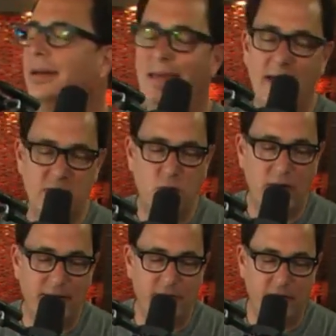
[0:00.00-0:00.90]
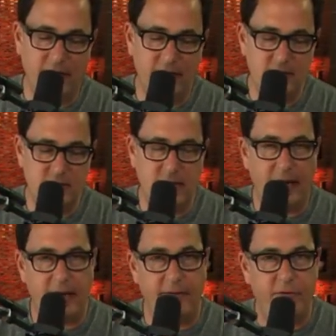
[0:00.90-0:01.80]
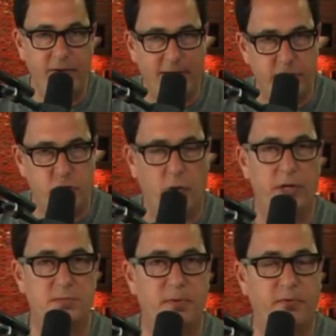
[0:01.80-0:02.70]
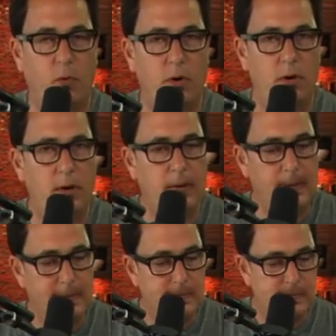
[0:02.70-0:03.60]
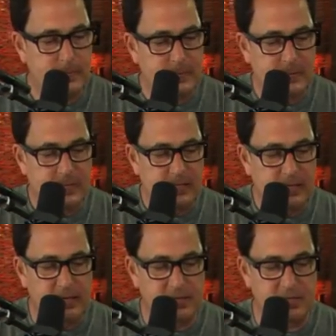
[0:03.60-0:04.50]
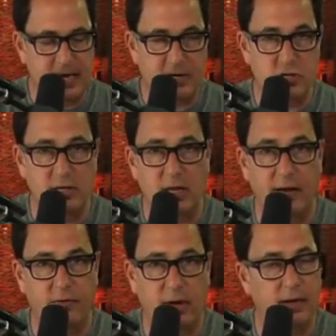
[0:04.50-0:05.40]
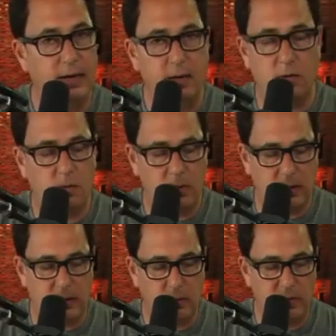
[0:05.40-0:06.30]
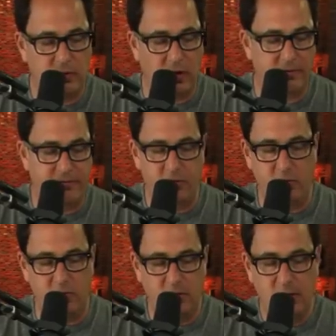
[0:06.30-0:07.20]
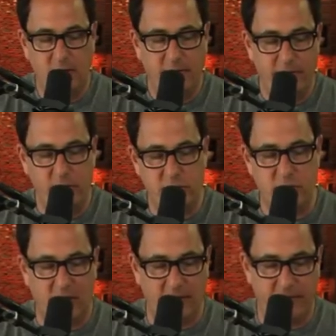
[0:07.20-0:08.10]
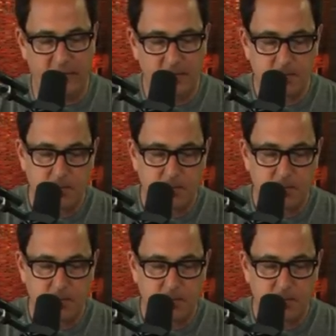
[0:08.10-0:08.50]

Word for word: Yes, whatever it is. Hey, if you've never joined us before, this is actually live right now. Uh, we talk food, food stuff,